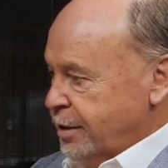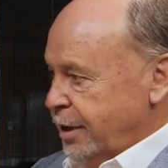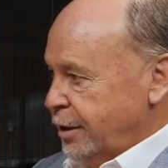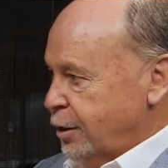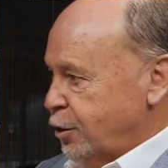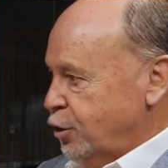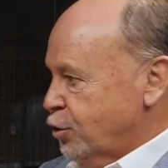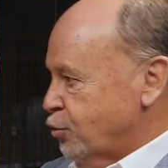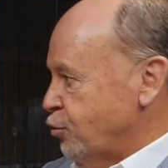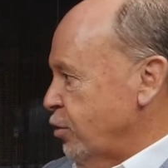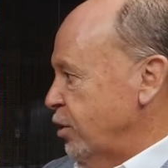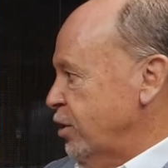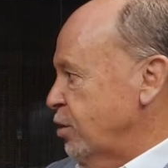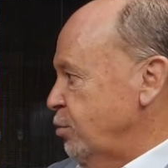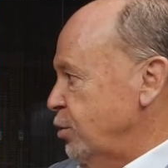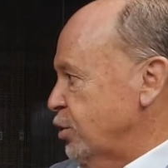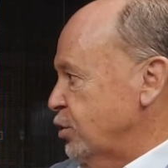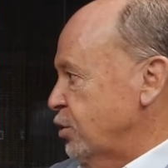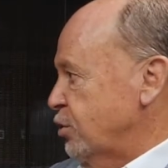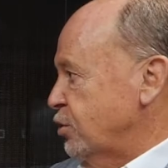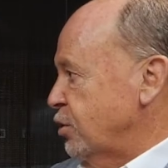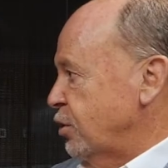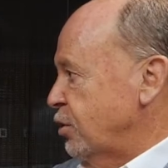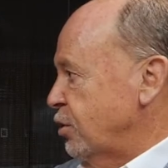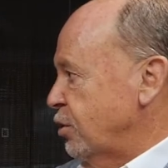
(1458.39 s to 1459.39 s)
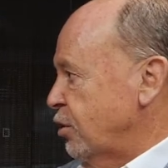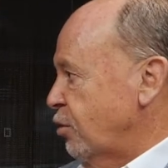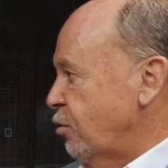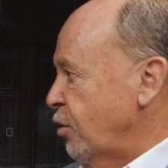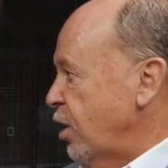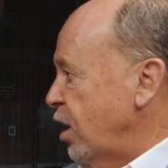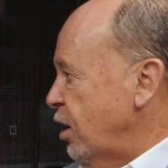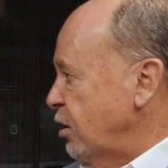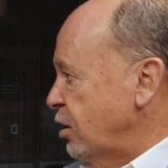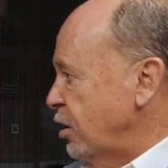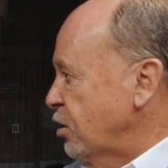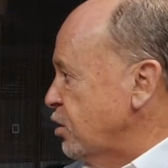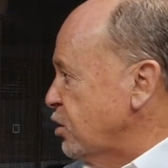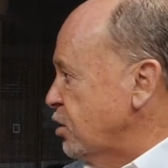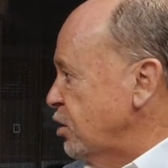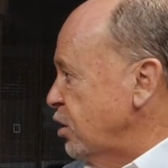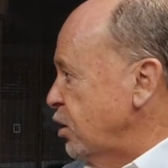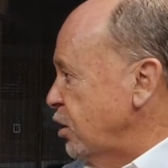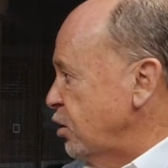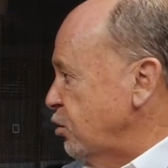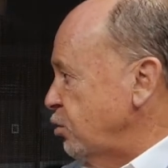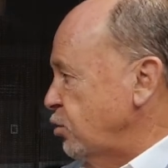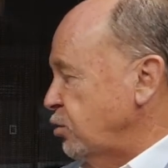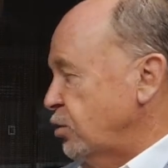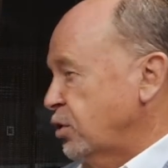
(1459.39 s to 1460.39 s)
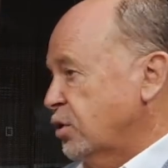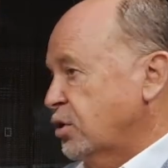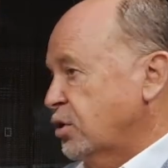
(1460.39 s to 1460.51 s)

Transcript: And you just run the business into the ground. You see it all